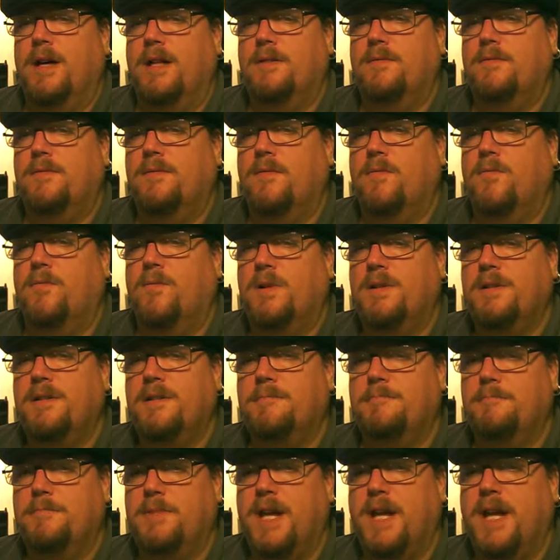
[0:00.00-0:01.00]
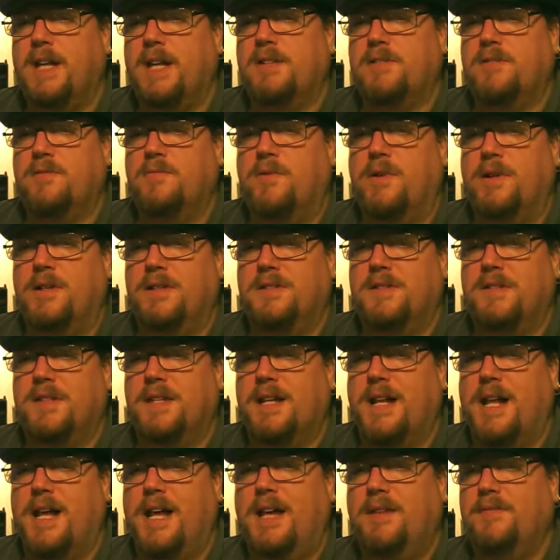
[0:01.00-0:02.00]
and one of the biggest ones
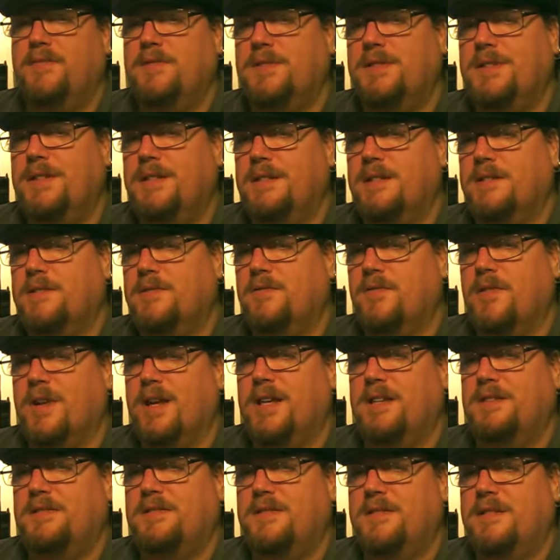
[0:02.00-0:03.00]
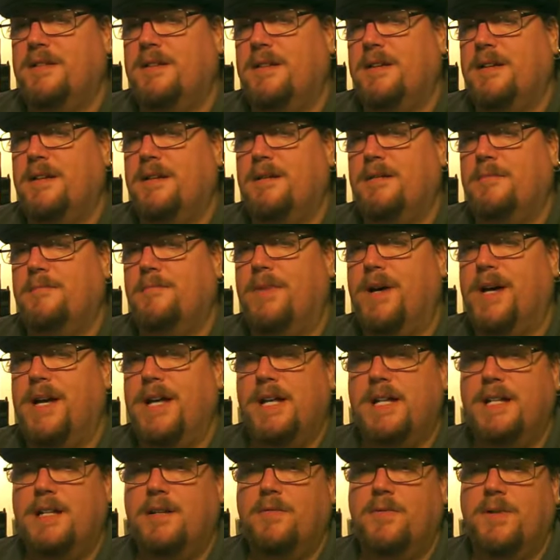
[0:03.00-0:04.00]
that I haven't seen addressed by
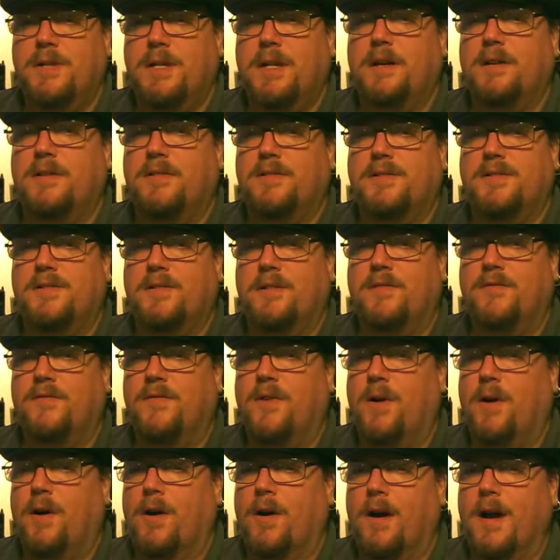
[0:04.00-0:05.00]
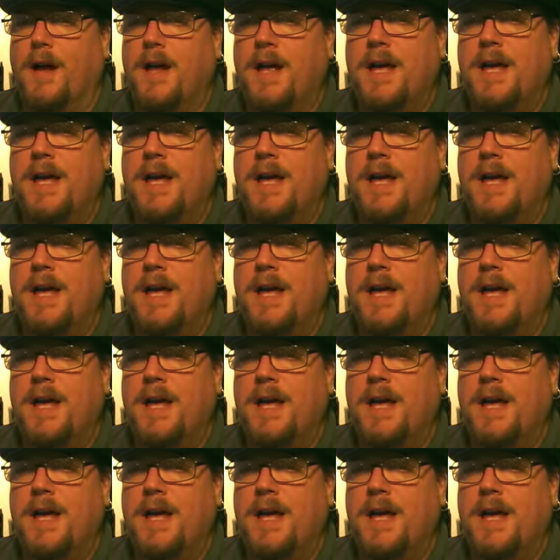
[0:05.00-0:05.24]
anyone else so far